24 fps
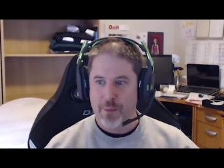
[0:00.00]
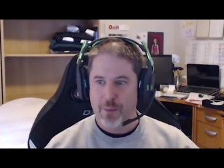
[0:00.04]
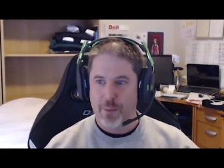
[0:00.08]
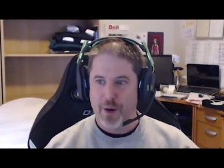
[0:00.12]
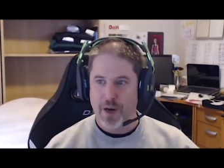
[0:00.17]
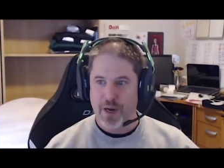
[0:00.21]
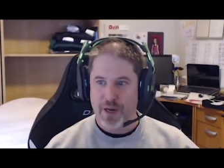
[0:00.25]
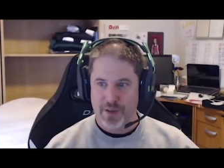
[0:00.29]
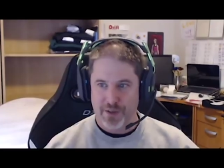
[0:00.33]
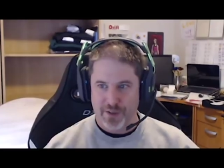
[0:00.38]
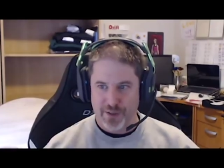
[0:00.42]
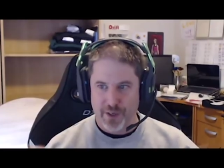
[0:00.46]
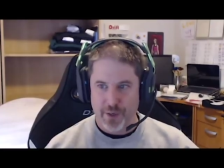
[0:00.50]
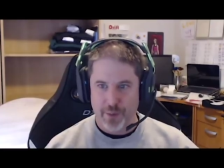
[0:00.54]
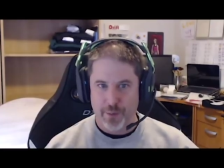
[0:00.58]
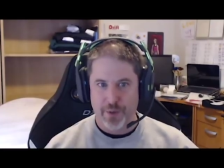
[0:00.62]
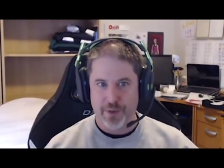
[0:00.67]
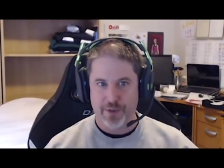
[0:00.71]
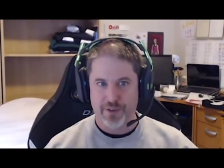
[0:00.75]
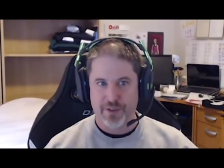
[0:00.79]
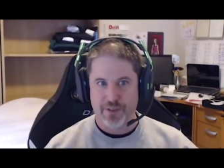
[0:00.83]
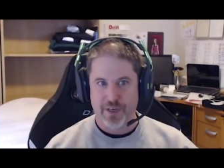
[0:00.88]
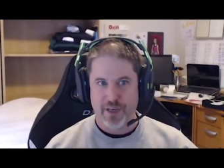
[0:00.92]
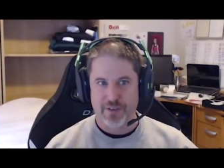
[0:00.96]
but
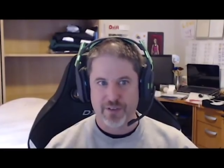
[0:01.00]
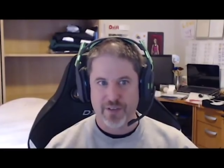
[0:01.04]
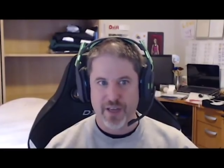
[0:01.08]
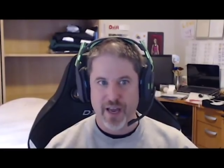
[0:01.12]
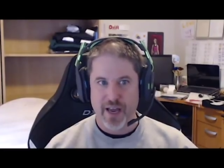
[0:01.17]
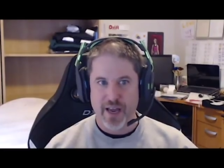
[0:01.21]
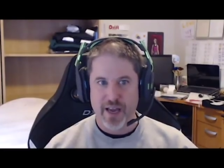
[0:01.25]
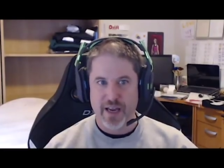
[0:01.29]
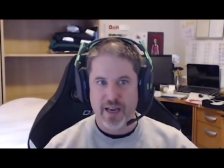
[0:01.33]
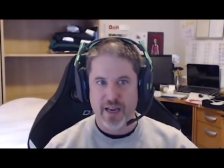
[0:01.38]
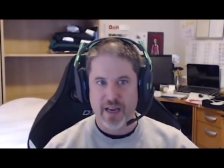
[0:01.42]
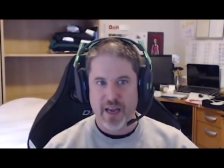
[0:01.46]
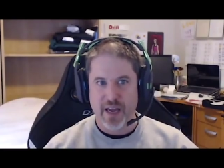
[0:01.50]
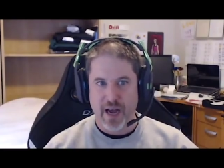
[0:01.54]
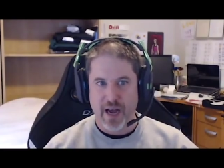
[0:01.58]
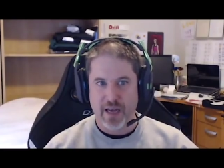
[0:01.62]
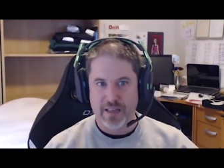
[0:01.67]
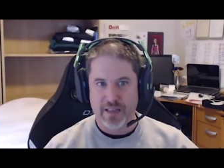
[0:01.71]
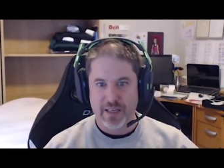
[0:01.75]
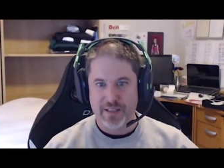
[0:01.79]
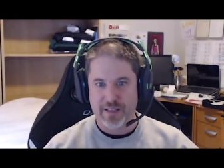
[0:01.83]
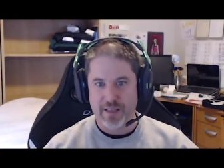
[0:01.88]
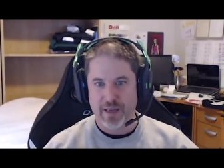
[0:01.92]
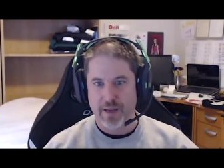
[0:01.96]
someone says, "Hey, I'd
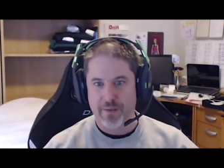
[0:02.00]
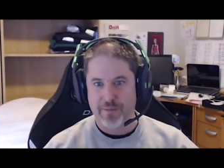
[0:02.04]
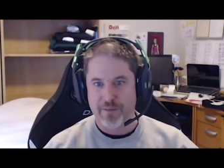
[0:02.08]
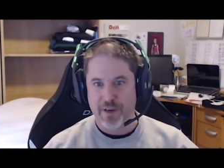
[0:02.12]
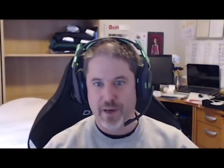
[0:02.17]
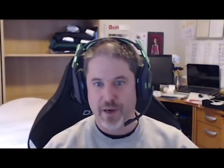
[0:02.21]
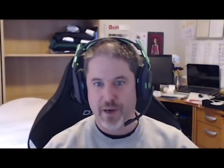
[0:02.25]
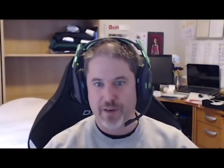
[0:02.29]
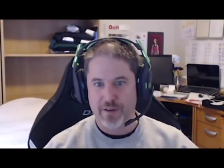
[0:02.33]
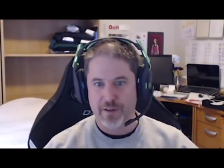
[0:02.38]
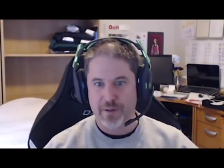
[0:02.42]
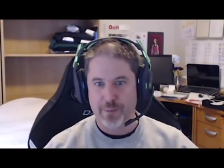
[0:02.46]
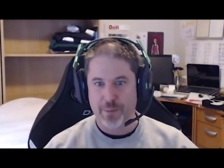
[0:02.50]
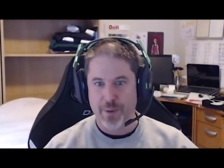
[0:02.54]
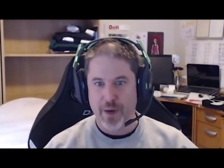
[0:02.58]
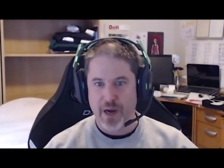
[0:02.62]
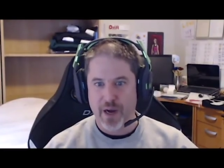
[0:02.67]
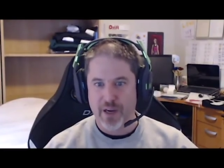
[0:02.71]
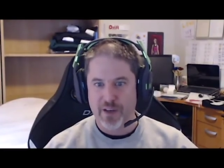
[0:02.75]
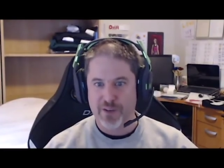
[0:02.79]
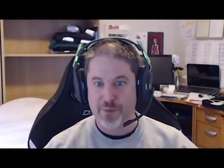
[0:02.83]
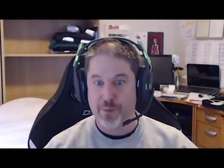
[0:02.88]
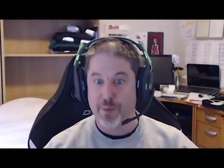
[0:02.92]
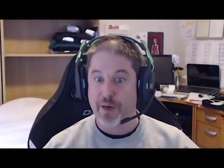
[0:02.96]
like to give you a hundred
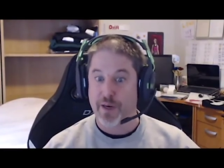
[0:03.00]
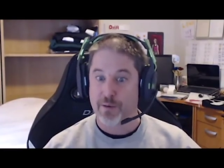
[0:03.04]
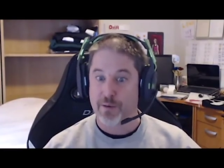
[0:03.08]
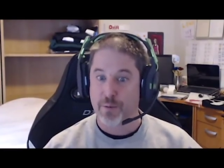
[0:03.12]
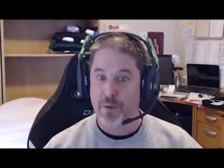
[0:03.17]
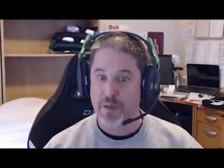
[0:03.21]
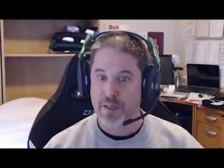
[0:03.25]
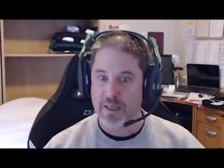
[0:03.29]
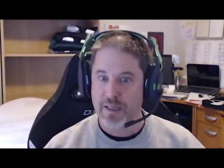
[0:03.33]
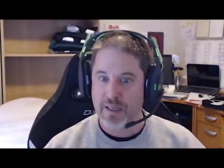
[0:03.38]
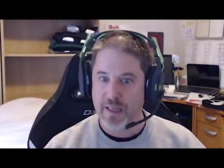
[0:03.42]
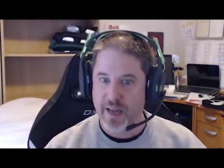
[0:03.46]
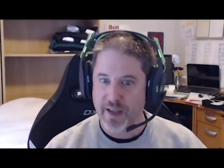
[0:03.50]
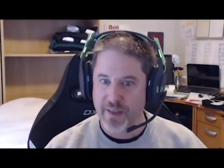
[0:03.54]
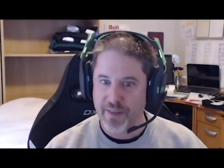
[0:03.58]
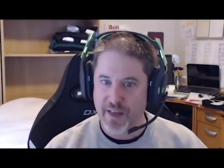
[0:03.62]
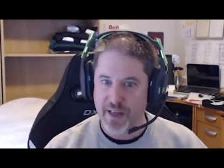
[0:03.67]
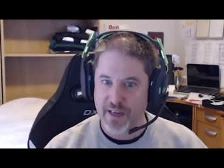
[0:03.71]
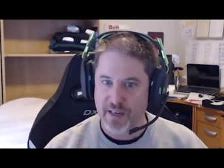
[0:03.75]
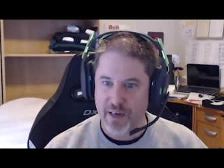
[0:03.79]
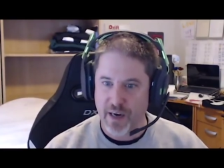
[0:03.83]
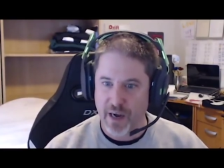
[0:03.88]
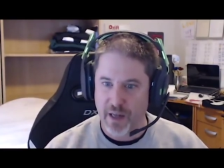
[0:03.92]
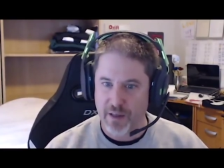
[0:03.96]
bucks, but I'd really like
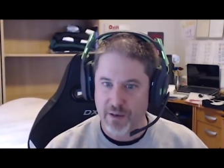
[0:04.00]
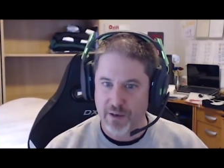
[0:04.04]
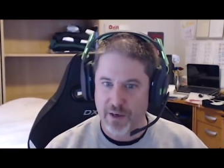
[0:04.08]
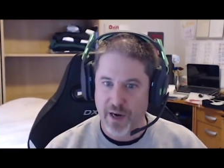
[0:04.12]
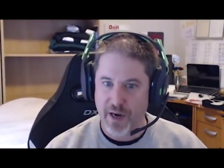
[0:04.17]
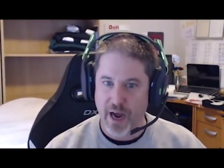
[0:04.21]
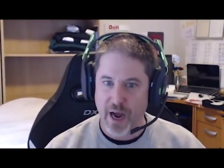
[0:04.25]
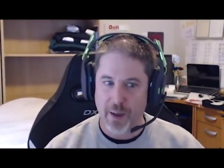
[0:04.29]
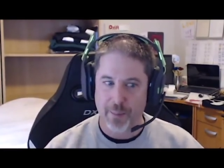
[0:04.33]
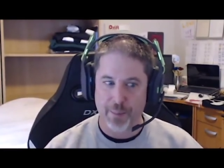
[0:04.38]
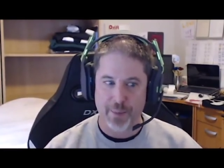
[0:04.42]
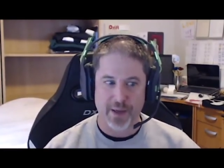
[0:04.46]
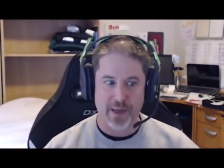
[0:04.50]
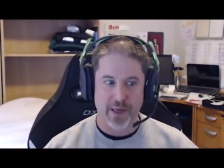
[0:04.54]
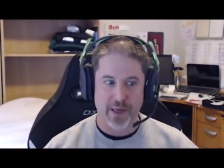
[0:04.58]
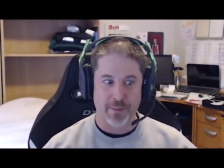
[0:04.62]
that color copy."